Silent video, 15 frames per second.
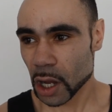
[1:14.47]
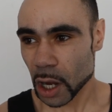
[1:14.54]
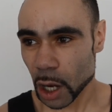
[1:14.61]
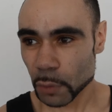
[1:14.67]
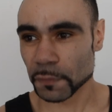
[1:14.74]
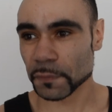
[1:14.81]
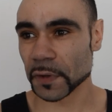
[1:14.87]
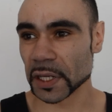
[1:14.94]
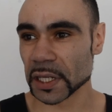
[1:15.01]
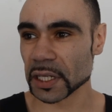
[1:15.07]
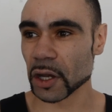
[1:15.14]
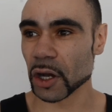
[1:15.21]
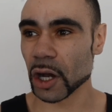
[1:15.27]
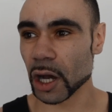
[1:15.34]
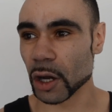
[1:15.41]
hopefully
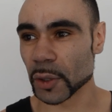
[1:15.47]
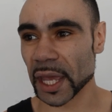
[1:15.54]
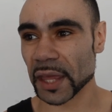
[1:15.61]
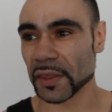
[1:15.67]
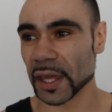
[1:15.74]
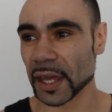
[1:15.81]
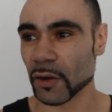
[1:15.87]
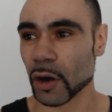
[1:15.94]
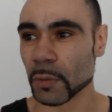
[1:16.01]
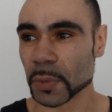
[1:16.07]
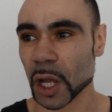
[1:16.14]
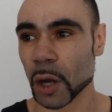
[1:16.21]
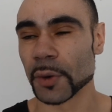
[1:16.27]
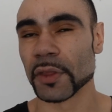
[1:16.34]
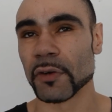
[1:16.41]
I'll get there. I'm
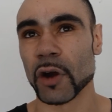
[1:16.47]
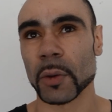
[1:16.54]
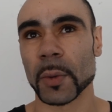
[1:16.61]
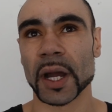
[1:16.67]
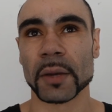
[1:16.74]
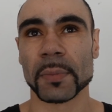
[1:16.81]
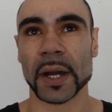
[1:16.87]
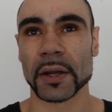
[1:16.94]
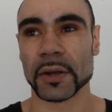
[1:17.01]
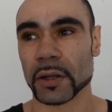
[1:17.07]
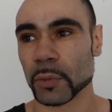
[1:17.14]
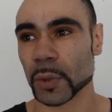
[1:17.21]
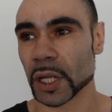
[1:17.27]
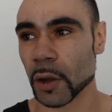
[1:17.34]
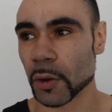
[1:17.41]
going the right way about
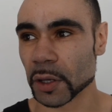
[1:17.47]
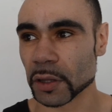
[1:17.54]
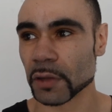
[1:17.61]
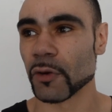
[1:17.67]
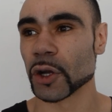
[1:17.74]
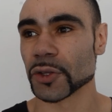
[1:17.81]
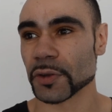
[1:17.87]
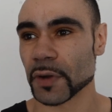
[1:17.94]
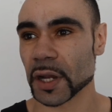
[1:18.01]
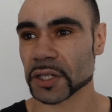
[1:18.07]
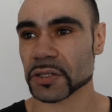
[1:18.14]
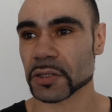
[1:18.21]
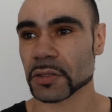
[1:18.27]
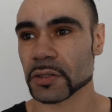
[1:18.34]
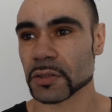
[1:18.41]
it. We're going in the right
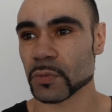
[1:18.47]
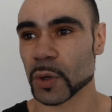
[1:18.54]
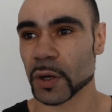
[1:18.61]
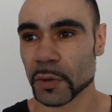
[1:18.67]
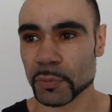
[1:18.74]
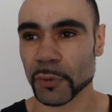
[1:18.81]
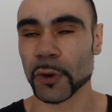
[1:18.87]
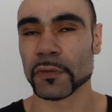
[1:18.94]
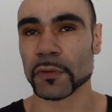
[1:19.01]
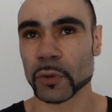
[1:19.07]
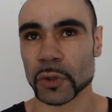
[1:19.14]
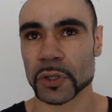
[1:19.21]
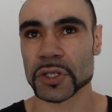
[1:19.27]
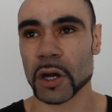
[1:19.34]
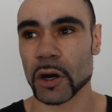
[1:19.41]
direction. We're improving
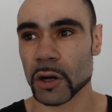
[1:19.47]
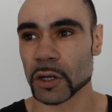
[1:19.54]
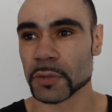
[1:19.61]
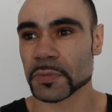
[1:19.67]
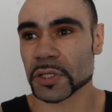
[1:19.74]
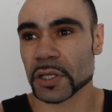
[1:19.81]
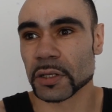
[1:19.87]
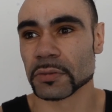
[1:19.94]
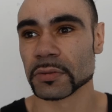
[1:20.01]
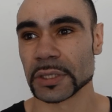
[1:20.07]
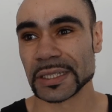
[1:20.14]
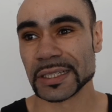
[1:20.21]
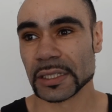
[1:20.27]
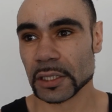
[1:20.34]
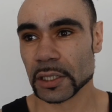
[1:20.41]
all the time. So.
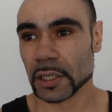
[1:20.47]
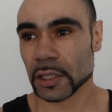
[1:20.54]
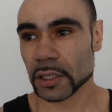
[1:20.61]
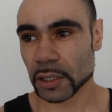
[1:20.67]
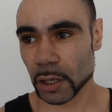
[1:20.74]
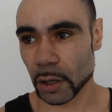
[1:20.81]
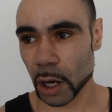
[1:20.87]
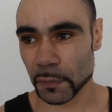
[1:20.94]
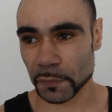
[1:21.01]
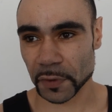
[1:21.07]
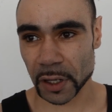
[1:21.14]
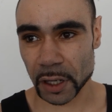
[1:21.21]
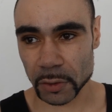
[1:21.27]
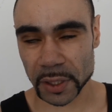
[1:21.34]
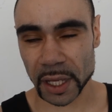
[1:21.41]
You know,
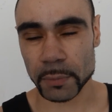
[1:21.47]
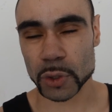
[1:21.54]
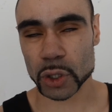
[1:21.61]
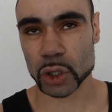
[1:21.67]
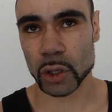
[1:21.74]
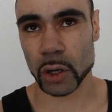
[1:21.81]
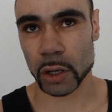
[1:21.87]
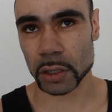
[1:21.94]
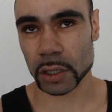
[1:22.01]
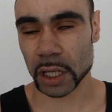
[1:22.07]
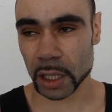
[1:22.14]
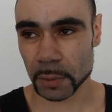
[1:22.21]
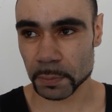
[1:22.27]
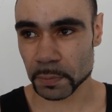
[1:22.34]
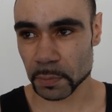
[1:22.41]
hopefully I'll get my shot,
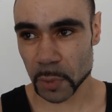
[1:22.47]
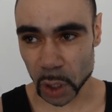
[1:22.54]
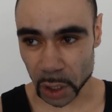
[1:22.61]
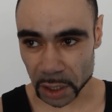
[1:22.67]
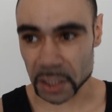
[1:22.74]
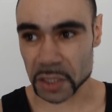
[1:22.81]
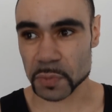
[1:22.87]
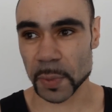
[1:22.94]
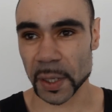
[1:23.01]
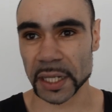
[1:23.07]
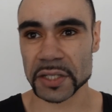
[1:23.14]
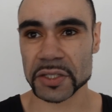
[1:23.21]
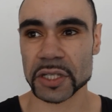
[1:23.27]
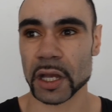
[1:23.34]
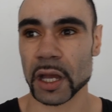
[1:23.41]
but it's
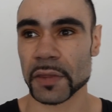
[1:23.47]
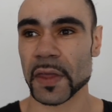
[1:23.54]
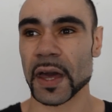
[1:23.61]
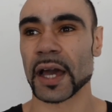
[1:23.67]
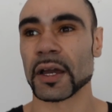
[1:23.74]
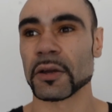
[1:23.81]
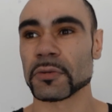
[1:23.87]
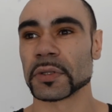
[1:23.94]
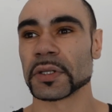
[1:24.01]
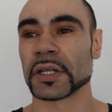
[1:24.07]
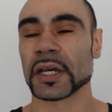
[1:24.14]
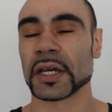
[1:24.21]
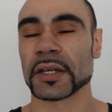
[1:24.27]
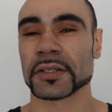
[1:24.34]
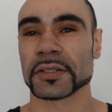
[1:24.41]
Billy's turn now,
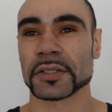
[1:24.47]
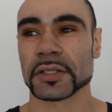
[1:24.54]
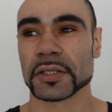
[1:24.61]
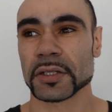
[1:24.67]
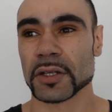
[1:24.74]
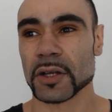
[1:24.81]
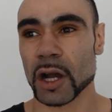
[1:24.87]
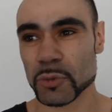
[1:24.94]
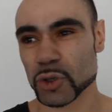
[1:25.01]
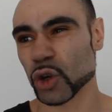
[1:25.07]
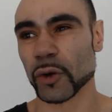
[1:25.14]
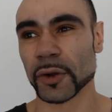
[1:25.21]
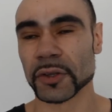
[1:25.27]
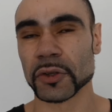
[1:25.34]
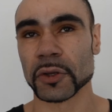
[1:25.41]
and I'm
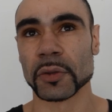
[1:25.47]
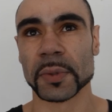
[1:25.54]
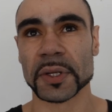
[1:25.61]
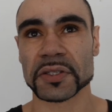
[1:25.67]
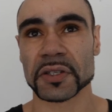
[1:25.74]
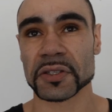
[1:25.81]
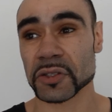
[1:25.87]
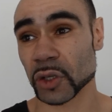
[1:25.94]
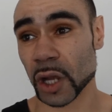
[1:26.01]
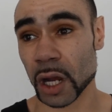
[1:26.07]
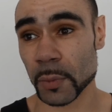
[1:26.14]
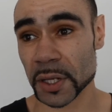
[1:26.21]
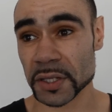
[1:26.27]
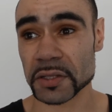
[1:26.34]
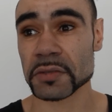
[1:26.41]
sure he'll do the business, and I
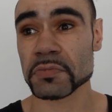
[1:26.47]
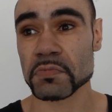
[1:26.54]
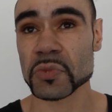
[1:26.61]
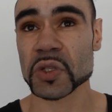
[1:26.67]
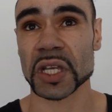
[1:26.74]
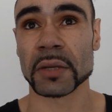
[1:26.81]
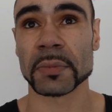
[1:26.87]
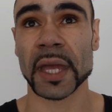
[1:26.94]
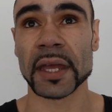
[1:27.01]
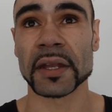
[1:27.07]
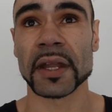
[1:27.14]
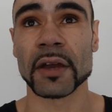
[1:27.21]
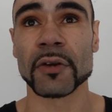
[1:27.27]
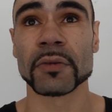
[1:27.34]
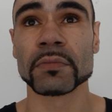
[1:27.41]
can't wait to see him get
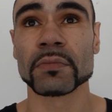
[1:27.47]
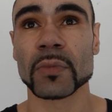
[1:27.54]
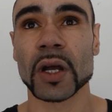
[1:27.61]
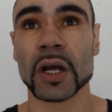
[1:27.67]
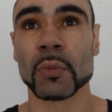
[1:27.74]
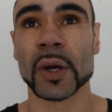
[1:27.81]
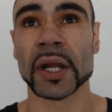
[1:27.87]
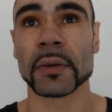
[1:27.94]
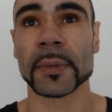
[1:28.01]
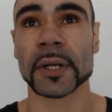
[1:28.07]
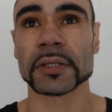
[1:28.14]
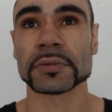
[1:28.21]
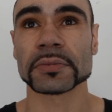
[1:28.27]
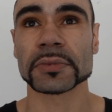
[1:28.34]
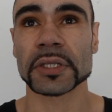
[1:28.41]
in there and win it,
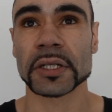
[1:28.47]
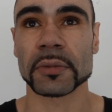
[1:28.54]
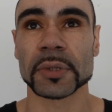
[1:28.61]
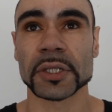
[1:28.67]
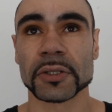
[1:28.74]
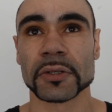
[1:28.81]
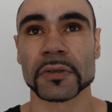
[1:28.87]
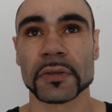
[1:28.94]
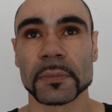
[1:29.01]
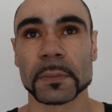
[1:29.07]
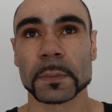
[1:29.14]
mate. Yeah, it'd be good.